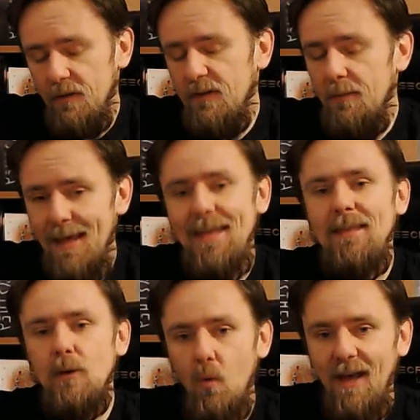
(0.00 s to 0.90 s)
the
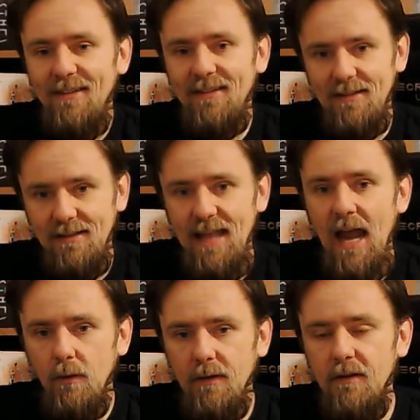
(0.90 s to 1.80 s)
main quest
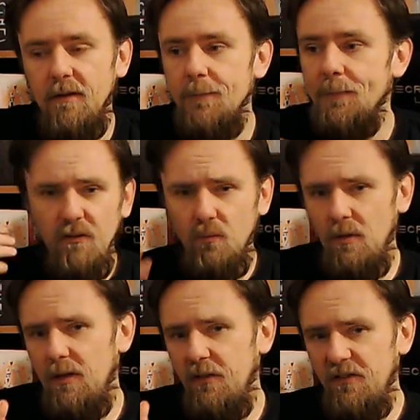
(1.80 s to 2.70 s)
narrative, is
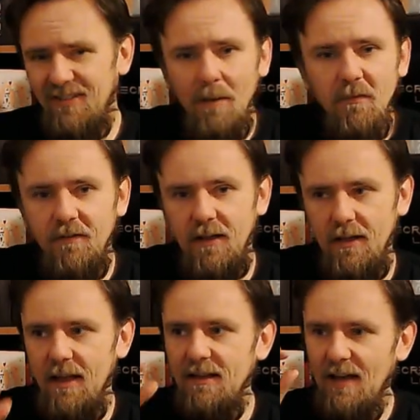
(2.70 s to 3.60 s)
really
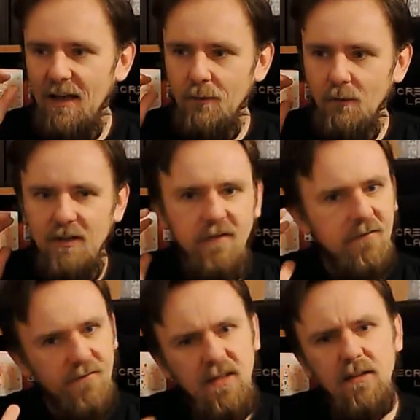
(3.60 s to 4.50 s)
something, and I really
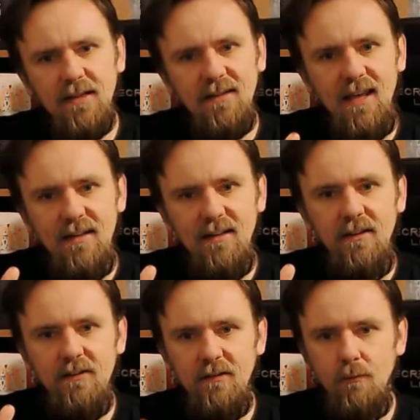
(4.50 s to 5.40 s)
feel it, and
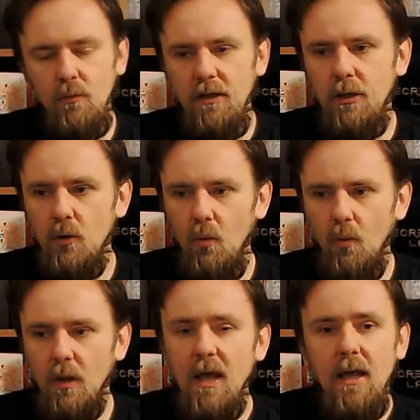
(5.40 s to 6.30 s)
it's really
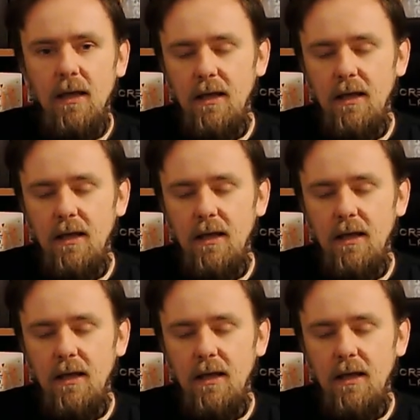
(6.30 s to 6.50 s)
cool.